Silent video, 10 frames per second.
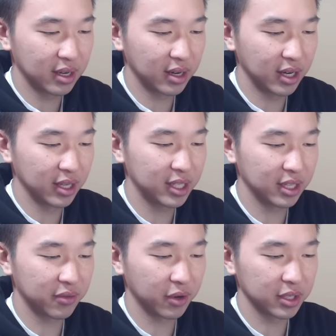Alright, let's see
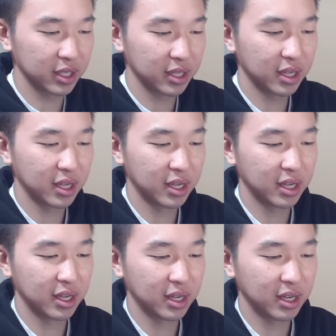this first.
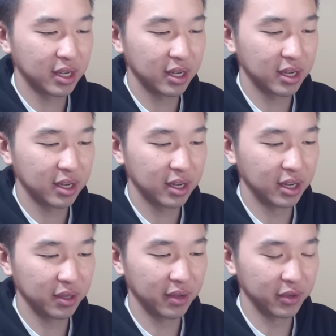
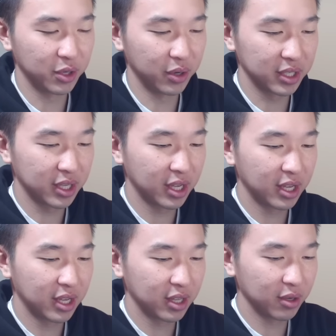I don't think I have a choice.
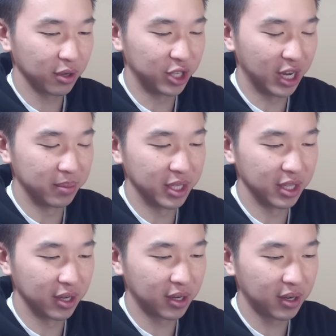They're all jammed
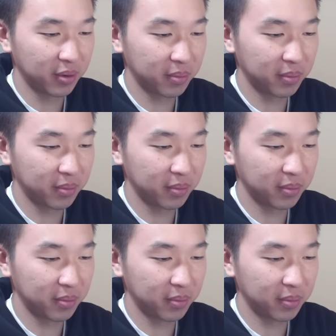in there.